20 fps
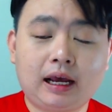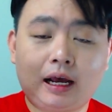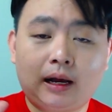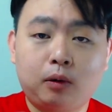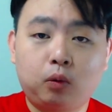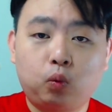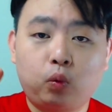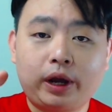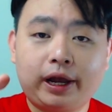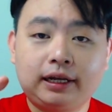
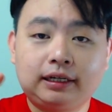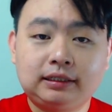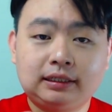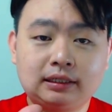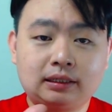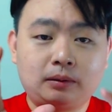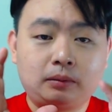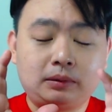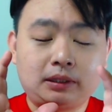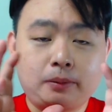whack
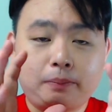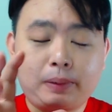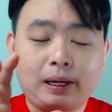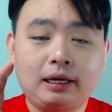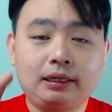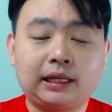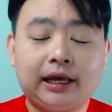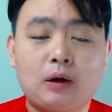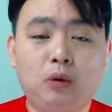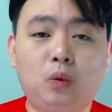the
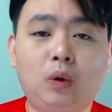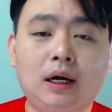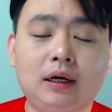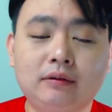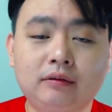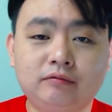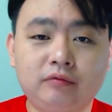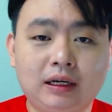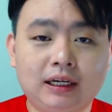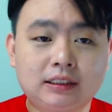part that I
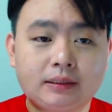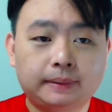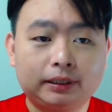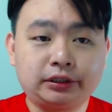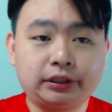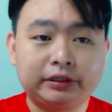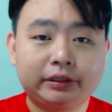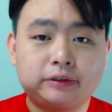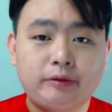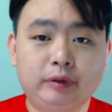want,
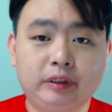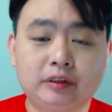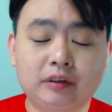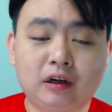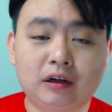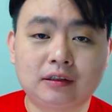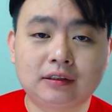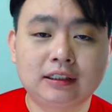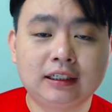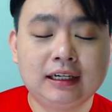especially the
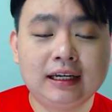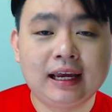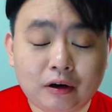resource.